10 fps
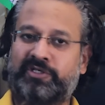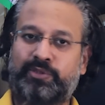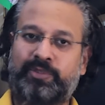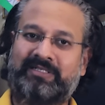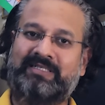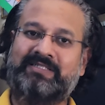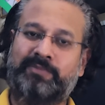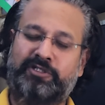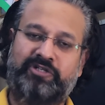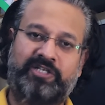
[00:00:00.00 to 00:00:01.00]
one is
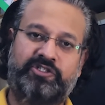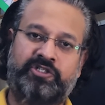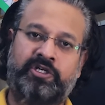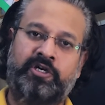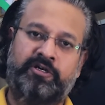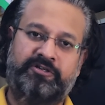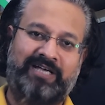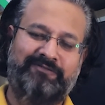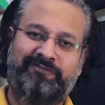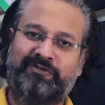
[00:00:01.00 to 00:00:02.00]
mid-range driver
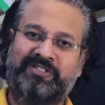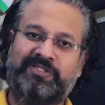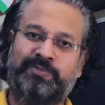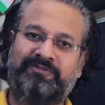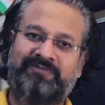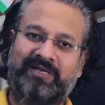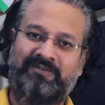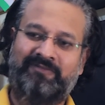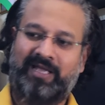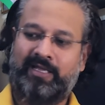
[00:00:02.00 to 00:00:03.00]
for 6.5
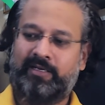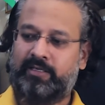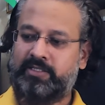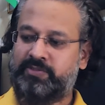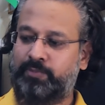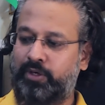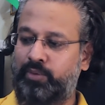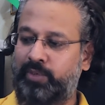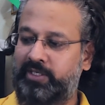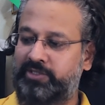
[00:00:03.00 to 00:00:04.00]
and a small
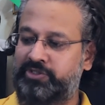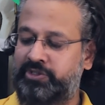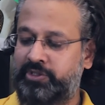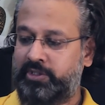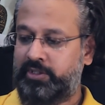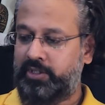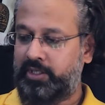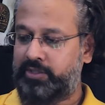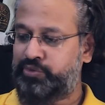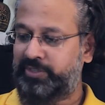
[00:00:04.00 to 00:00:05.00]
1-inch
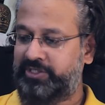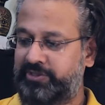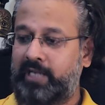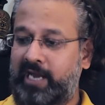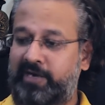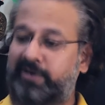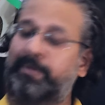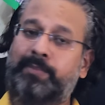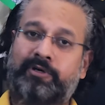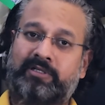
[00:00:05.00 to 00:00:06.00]
tweeter. And
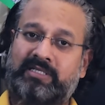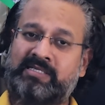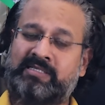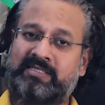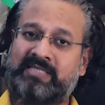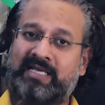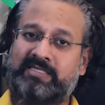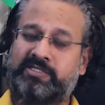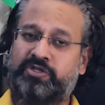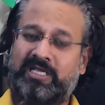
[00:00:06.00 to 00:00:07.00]
remember, this has
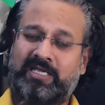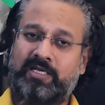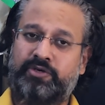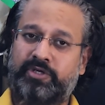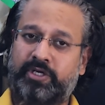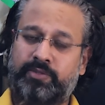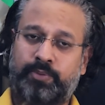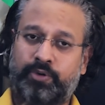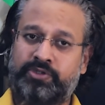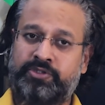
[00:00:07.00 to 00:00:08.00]
3 rear
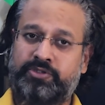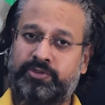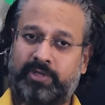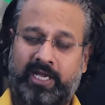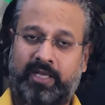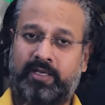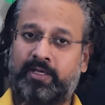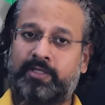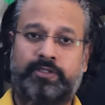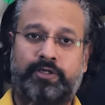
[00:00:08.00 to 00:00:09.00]
ports. So again,
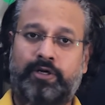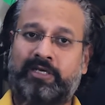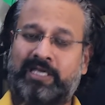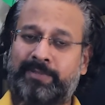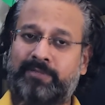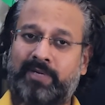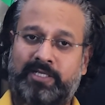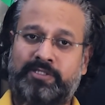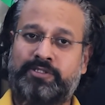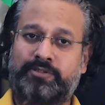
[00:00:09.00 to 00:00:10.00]
you got to keep in
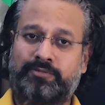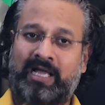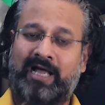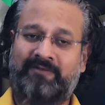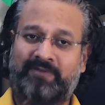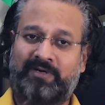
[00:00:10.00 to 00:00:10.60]
mind to have a